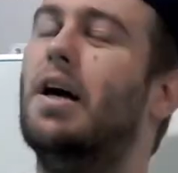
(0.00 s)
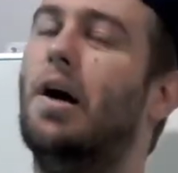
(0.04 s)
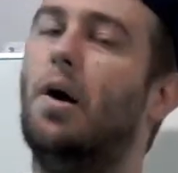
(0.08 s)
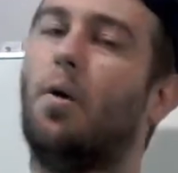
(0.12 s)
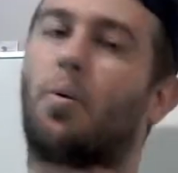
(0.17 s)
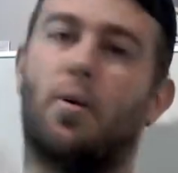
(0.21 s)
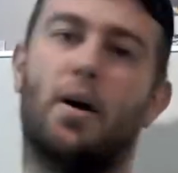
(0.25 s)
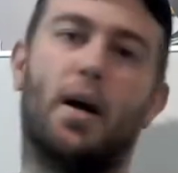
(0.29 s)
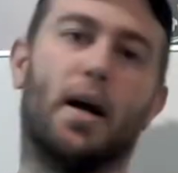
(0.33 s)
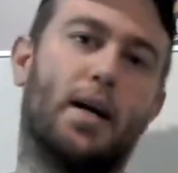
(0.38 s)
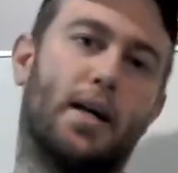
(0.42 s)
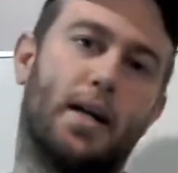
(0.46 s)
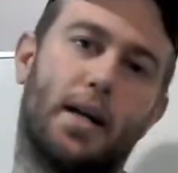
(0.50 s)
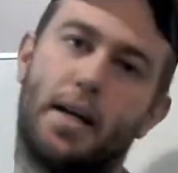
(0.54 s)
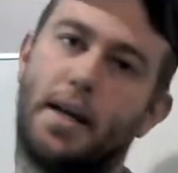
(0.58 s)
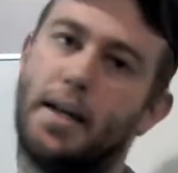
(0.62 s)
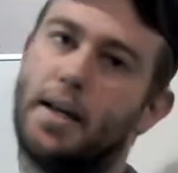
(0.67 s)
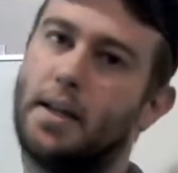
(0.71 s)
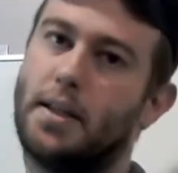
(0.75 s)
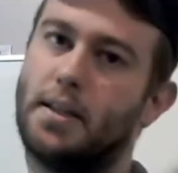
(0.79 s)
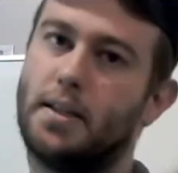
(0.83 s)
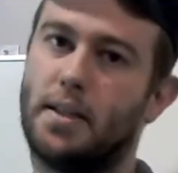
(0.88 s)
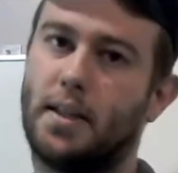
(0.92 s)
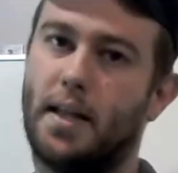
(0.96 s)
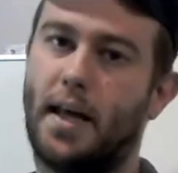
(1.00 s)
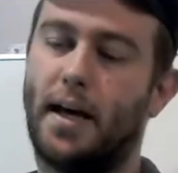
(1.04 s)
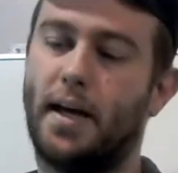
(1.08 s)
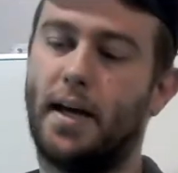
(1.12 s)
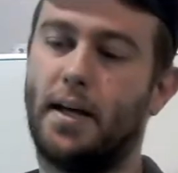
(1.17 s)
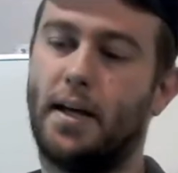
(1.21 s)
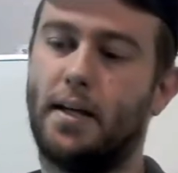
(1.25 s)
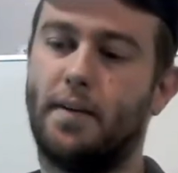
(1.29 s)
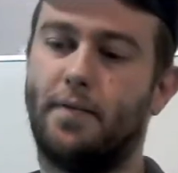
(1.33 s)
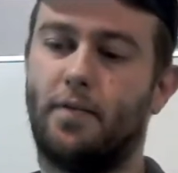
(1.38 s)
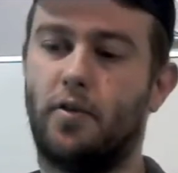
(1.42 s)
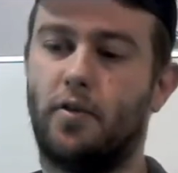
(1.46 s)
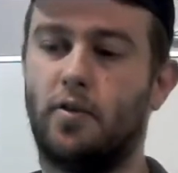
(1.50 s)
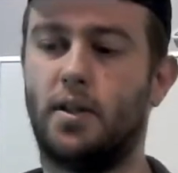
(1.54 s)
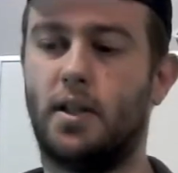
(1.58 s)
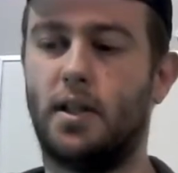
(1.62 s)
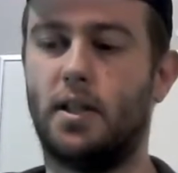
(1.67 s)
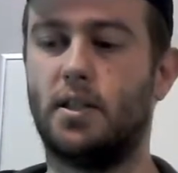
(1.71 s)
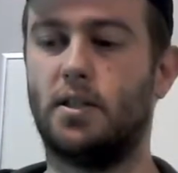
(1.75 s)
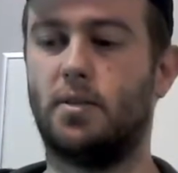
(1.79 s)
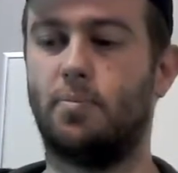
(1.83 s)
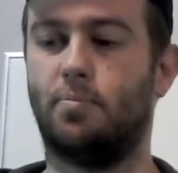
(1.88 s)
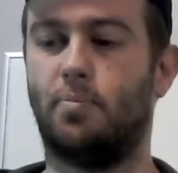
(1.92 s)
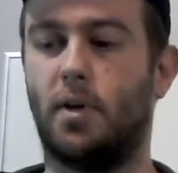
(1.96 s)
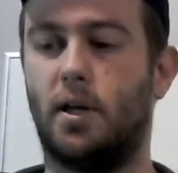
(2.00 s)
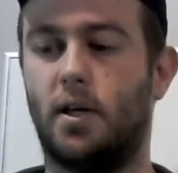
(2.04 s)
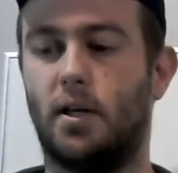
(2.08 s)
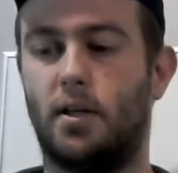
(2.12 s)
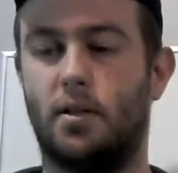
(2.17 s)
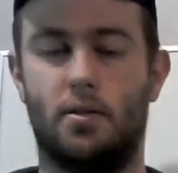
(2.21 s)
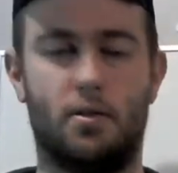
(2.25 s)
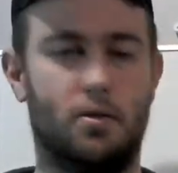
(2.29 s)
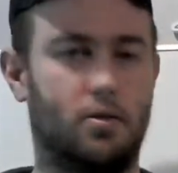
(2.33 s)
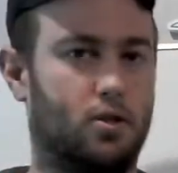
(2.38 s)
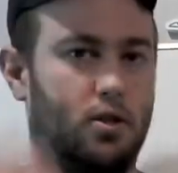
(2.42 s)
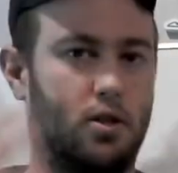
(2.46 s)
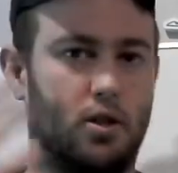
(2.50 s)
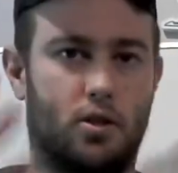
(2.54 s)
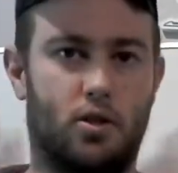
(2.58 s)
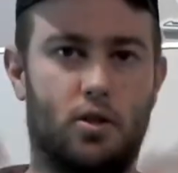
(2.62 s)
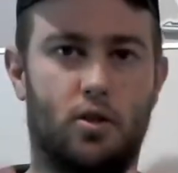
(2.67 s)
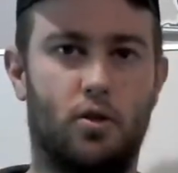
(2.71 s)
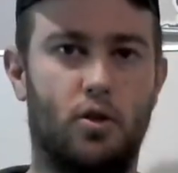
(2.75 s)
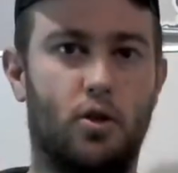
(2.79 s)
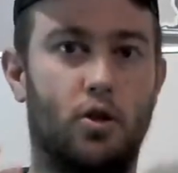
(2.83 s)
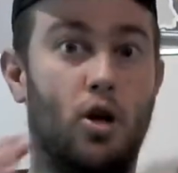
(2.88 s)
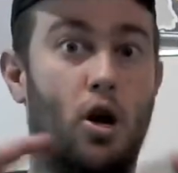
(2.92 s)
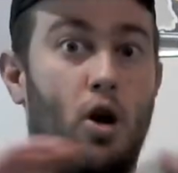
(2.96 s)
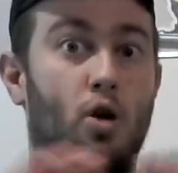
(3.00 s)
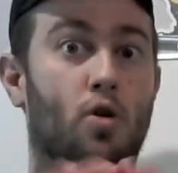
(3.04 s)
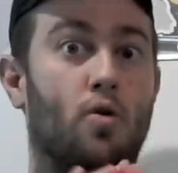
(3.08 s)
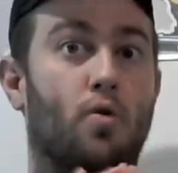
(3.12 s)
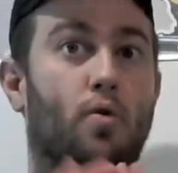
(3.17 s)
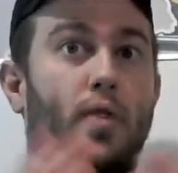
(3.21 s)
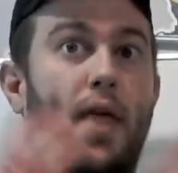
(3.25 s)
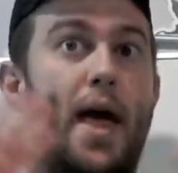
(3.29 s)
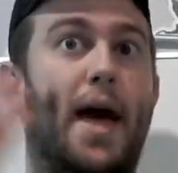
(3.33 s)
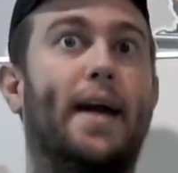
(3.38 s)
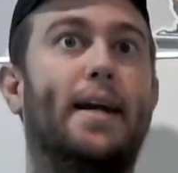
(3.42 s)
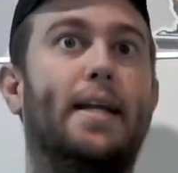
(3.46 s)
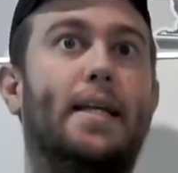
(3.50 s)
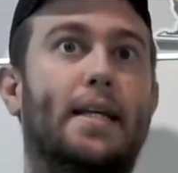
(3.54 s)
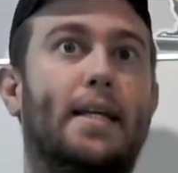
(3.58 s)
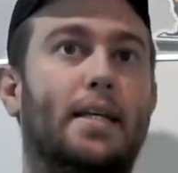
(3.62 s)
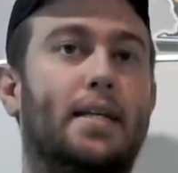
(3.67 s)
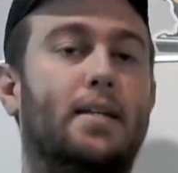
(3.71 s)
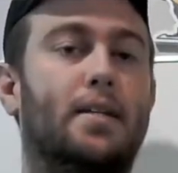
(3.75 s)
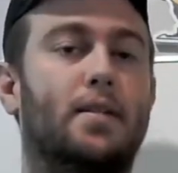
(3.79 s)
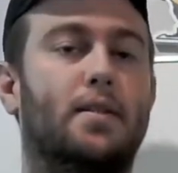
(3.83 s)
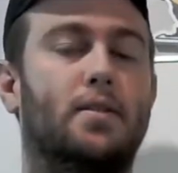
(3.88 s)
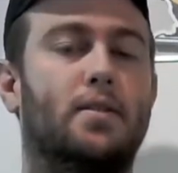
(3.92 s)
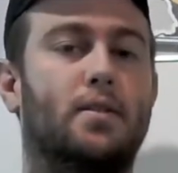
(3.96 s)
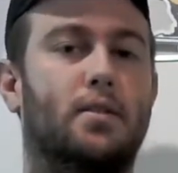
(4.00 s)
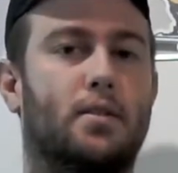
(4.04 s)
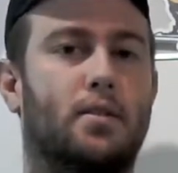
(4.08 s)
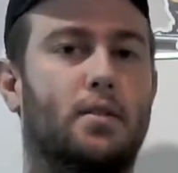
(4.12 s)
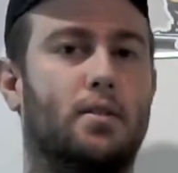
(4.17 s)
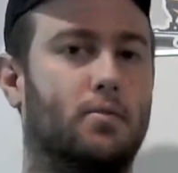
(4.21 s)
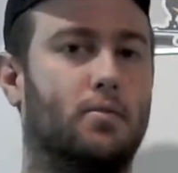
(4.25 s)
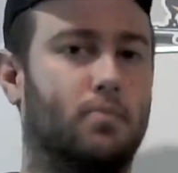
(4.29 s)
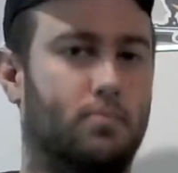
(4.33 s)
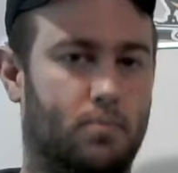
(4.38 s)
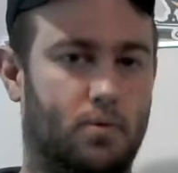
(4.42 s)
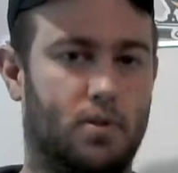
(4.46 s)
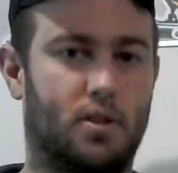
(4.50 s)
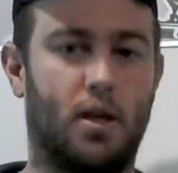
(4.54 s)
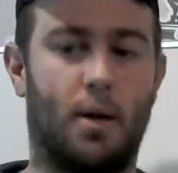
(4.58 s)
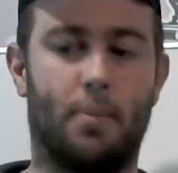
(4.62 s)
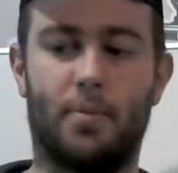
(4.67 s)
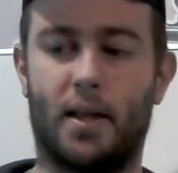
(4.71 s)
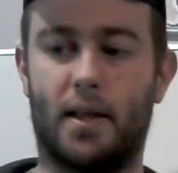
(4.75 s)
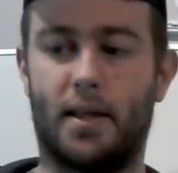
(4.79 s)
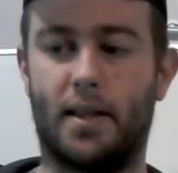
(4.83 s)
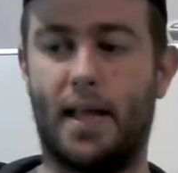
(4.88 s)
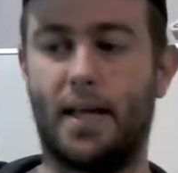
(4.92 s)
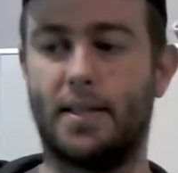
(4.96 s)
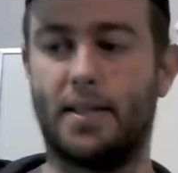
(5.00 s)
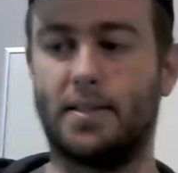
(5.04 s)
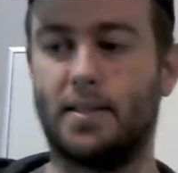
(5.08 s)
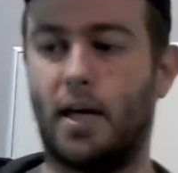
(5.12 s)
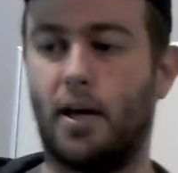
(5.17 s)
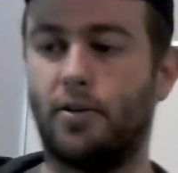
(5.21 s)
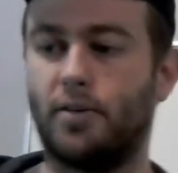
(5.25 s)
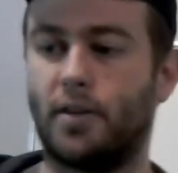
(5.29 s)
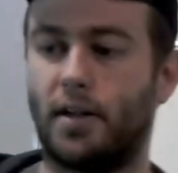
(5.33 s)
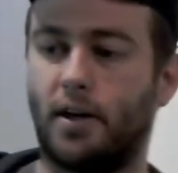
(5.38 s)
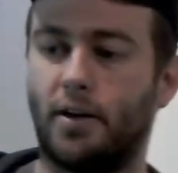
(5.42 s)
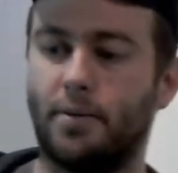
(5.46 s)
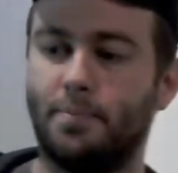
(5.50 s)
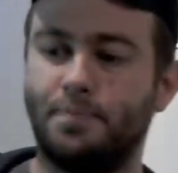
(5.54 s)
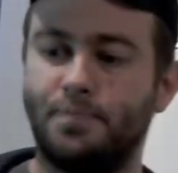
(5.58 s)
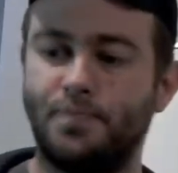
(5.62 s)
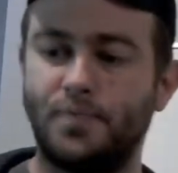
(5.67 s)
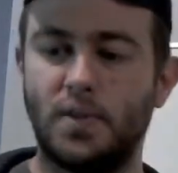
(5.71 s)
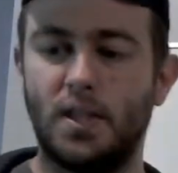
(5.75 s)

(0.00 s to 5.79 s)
We're not going to get into that for this, but just so you know, that is something that's out there.